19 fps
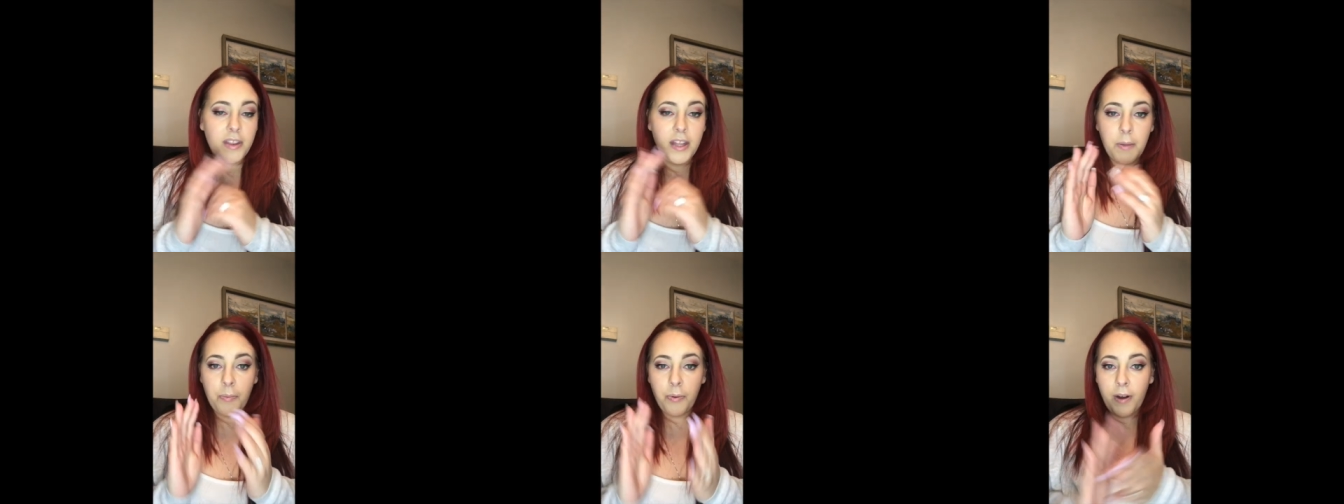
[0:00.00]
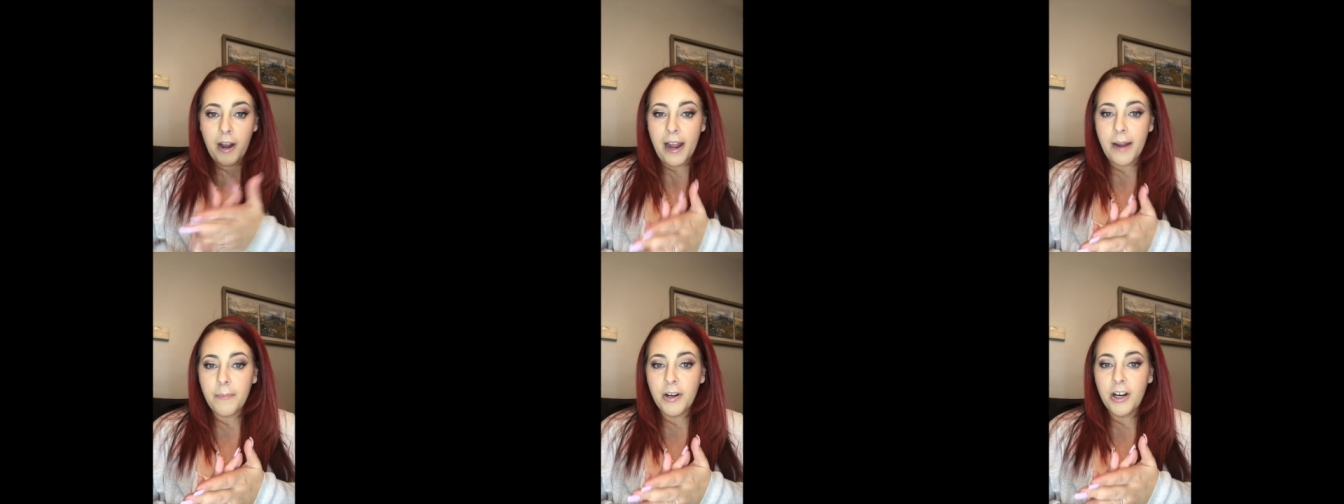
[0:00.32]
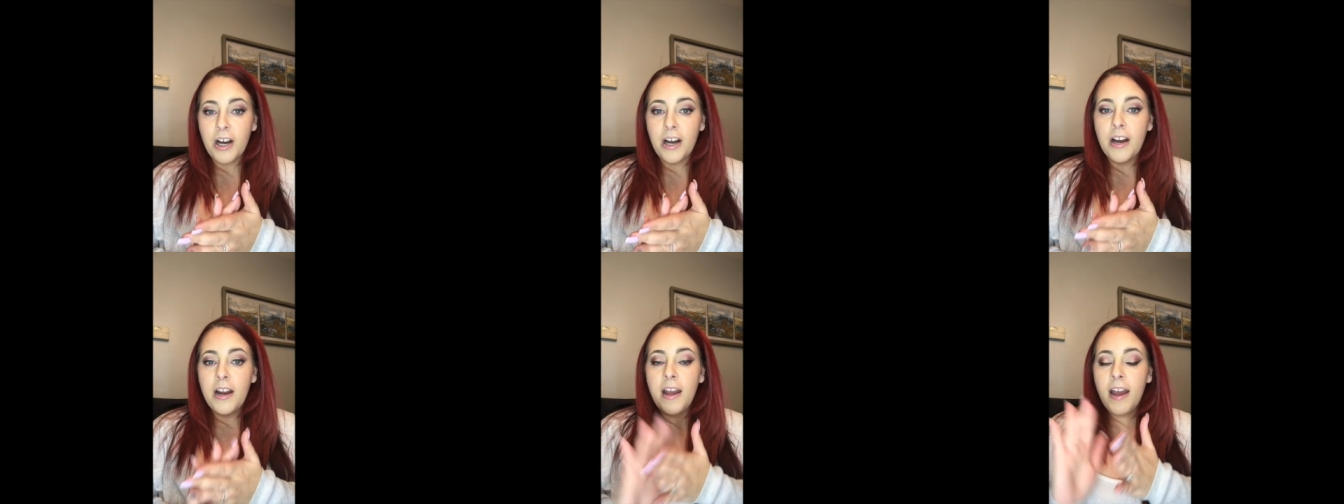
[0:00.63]
the
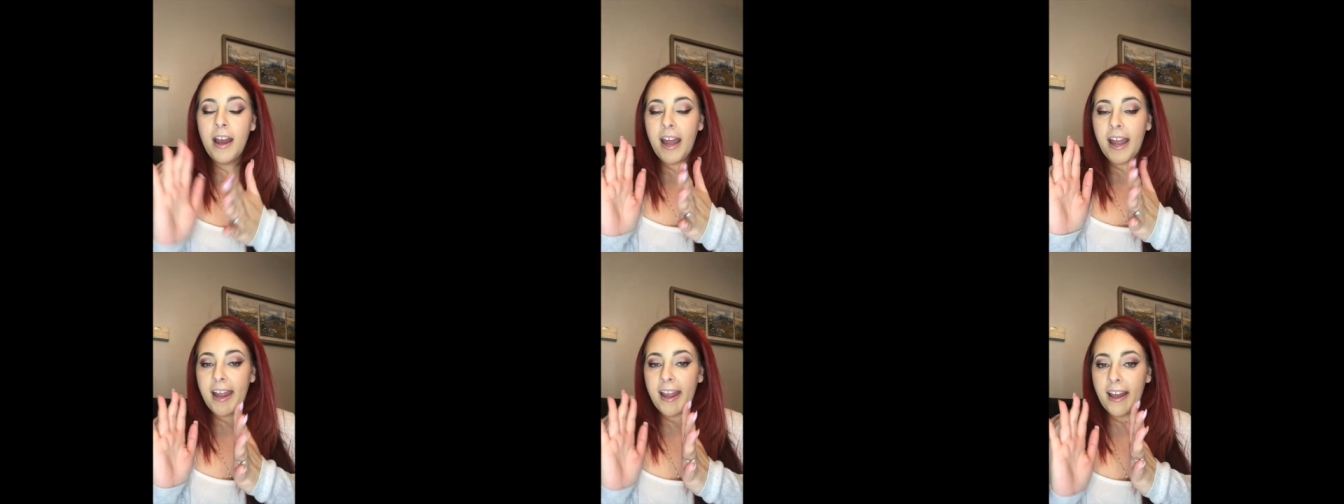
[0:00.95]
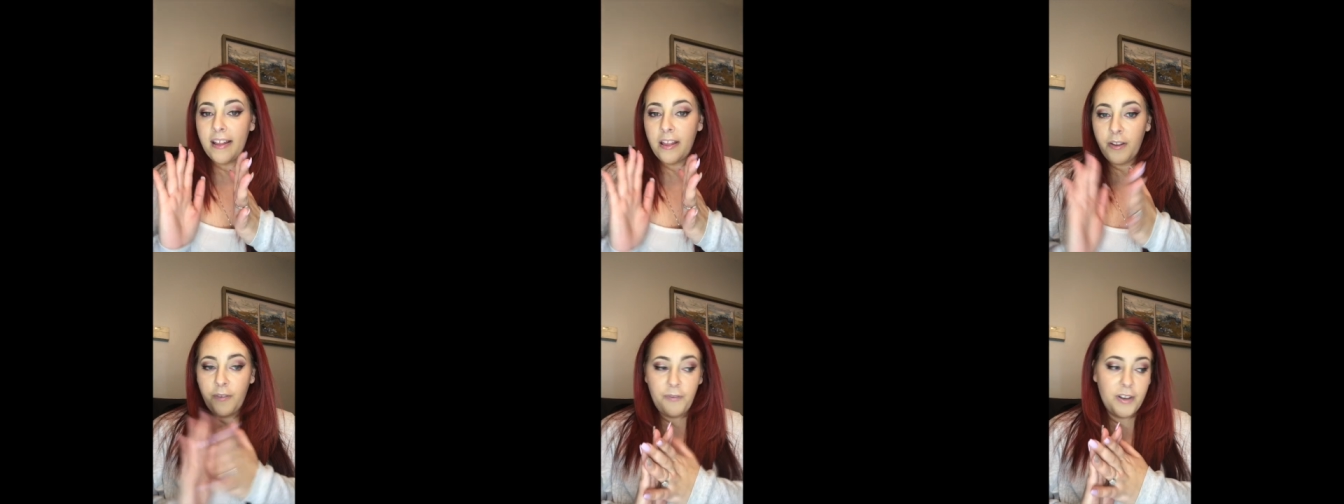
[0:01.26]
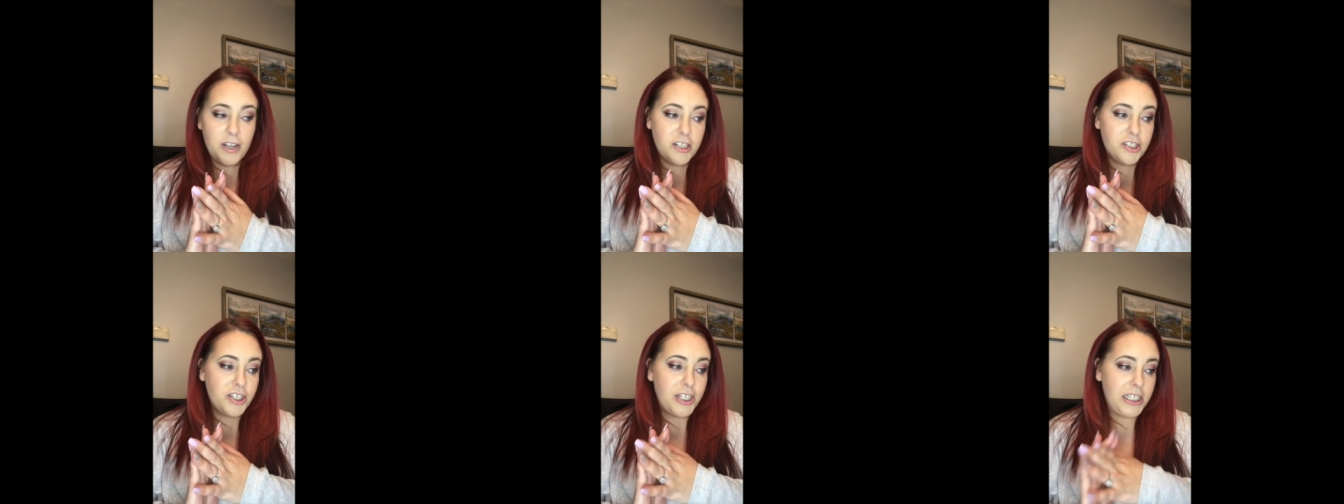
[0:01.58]
primer and the
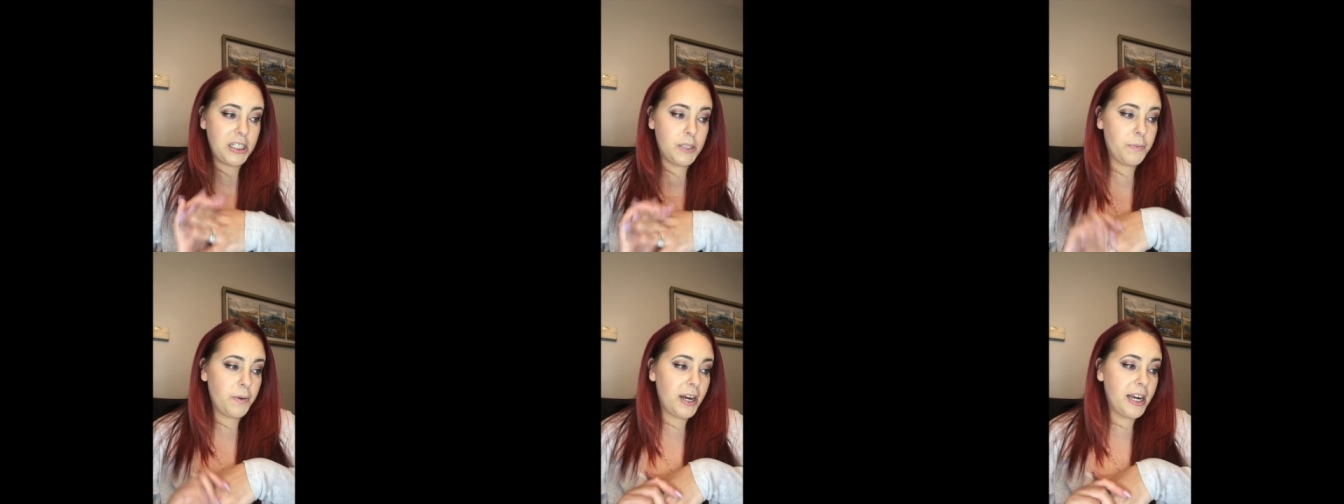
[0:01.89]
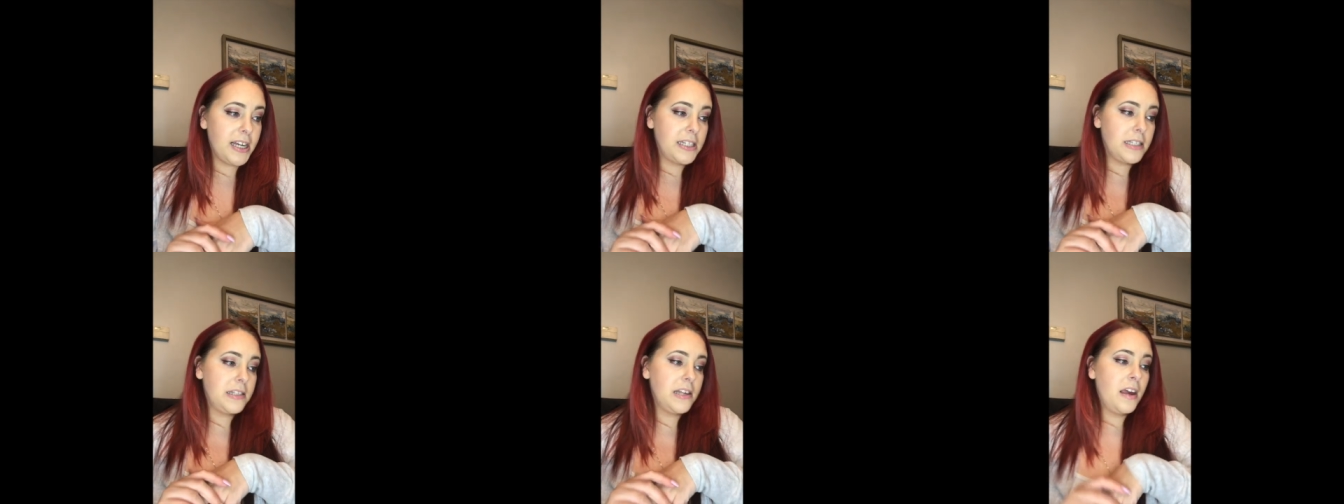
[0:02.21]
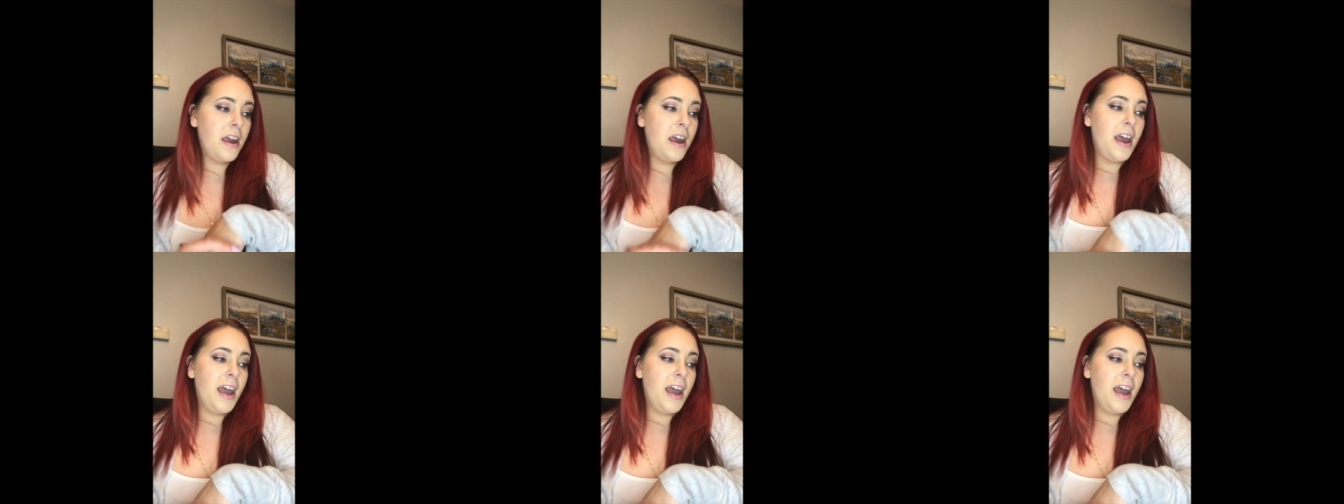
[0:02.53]
finishing sprays.